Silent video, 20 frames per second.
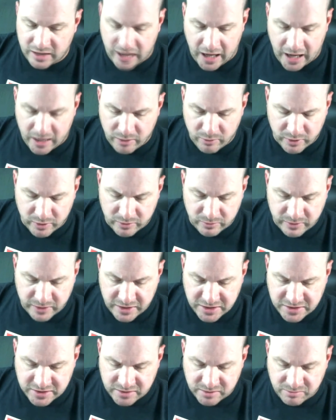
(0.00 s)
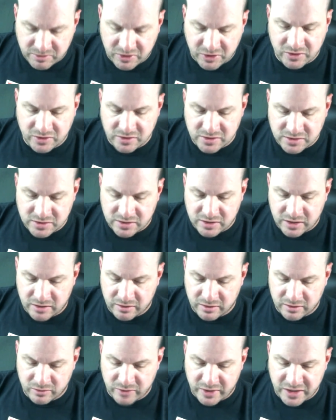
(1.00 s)
I wouldn't waste it because I'm
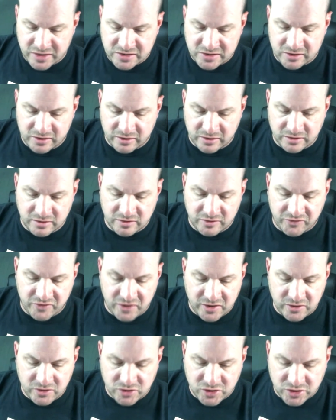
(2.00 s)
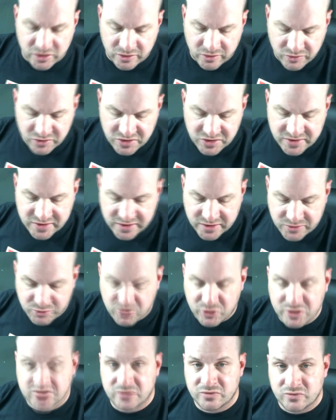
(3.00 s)
going to waste it on the Defender Shield, which is 6 points in